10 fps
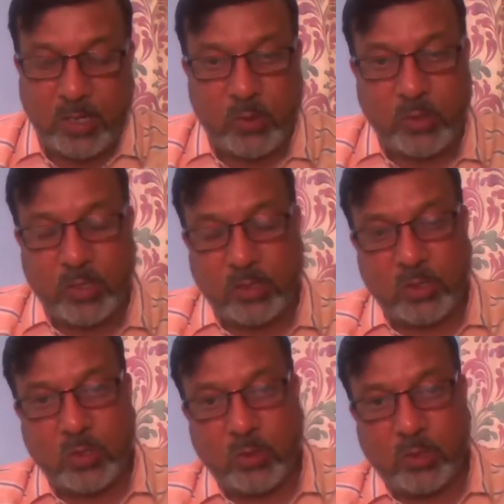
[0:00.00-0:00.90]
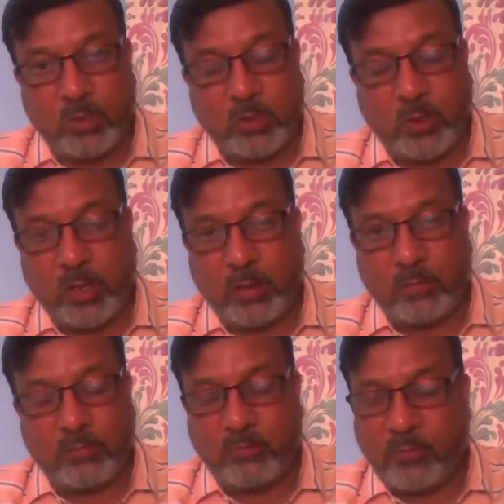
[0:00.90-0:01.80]
And today the school is doing
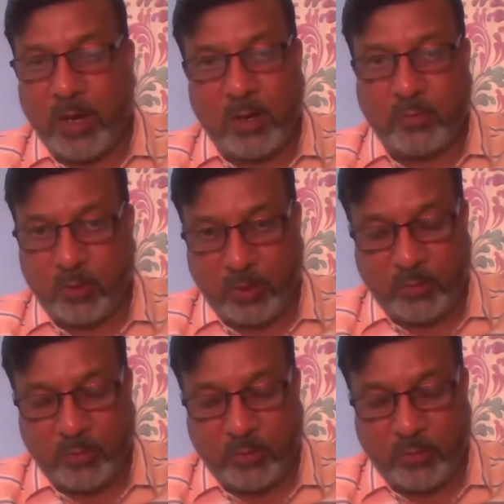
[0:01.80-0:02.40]
wonderful.